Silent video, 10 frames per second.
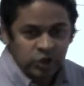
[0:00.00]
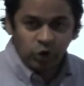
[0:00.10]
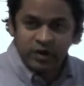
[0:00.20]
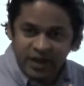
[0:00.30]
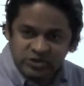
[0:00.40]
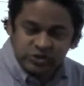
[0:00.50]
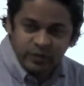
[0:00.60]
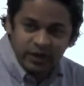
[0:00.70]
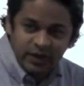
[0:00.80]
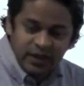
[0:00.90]
Your
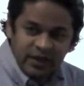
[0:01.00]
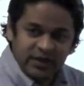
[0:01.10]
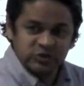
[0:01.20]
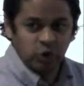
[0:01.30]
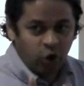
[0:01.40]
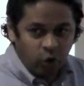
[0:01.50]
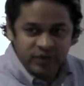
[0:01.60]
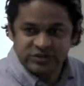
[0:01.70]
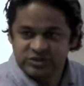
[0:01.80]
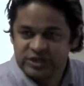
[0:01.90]
customer is
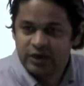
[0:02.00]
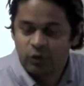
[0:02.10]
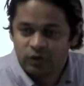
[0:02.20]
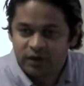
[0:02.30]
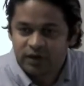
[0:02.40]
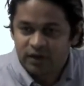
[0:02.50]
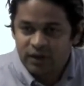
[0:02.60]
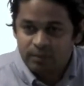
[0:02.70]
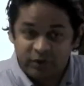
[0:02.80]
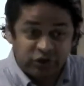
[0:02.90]
always a stakeholder.
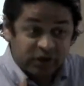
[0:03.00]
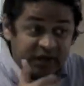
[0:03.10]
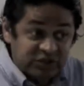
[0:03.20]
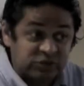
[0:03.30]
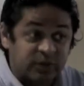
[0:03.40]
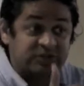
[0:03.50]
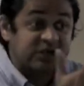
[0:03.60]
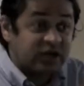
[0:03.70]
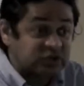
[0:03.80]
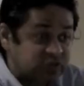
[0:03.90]
But your customer's
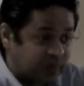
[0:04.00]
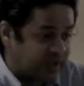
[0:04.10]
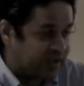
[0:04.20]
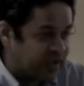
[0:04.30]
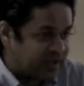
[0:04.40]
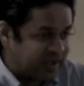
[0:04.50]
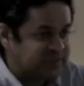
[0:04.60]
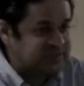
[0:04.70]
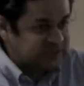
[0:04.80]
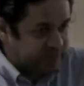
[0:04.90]
customer
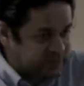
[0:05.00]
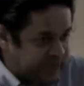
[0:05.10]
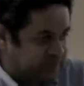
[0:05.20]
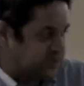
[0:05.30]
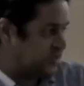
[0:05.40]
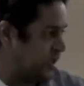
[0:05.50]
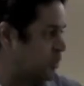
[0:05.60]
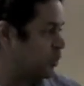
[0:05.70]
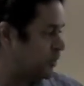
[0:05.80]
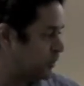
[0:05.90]
is sometimes a
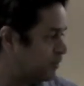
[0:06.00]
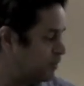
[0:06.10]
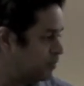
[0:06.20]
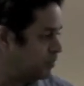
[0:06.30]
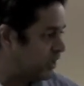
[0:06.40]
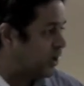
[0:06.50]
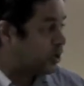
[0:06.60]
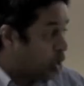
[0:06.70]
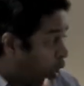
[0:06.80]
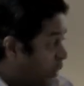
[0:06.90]
stakeholder. They're
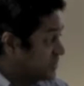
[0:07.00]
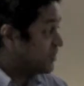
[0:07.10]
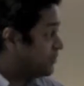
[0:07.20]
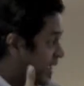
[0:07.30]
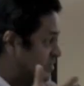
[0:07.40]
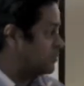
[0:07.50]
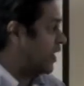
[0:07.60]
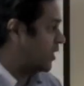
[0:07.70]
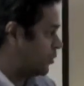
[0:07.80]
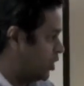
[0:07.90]
not always affected
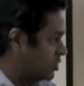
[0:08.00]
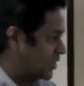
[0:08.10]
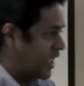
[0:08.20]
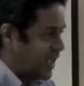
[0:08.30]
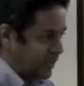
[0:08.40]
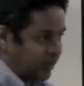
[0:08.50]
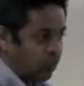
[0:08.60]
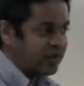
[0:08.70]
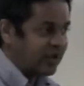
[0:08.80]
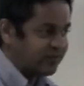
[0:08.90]
by the project. They're
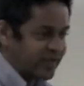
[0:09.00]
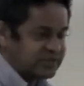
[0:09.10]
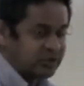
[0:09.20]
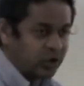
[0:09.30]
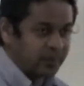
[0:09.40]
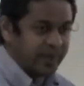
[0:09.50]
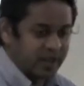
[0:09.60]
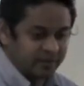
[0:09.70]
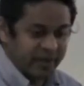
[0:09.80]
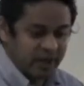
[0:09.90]
only affected
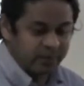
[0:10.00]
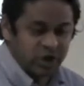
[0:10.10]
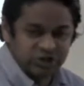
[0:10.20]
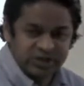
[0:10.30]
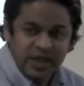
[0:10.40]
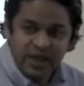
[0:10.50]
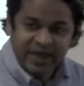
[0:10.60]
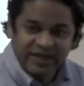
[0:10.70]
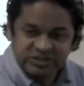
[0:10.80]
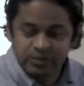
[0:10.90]
by the project
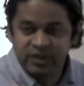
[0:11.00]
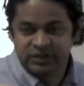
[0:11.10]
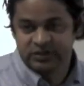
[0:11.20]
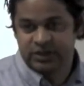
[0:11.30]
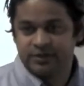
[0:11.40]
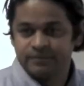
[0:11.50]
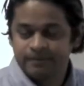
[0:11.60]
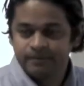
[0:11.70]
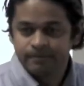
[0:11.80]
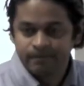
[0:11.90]
intermittently
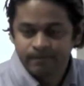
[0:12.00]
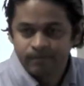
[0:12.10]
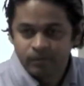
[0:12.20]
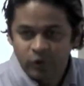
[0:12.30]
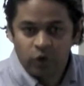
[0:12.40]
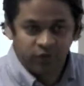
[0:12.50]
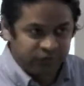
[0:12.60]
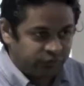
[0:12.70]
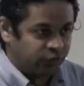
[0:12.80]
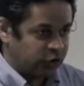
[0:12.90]
or
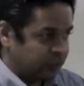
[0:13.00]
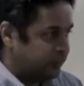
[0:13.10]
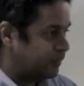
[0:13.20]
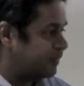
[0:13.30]
through you.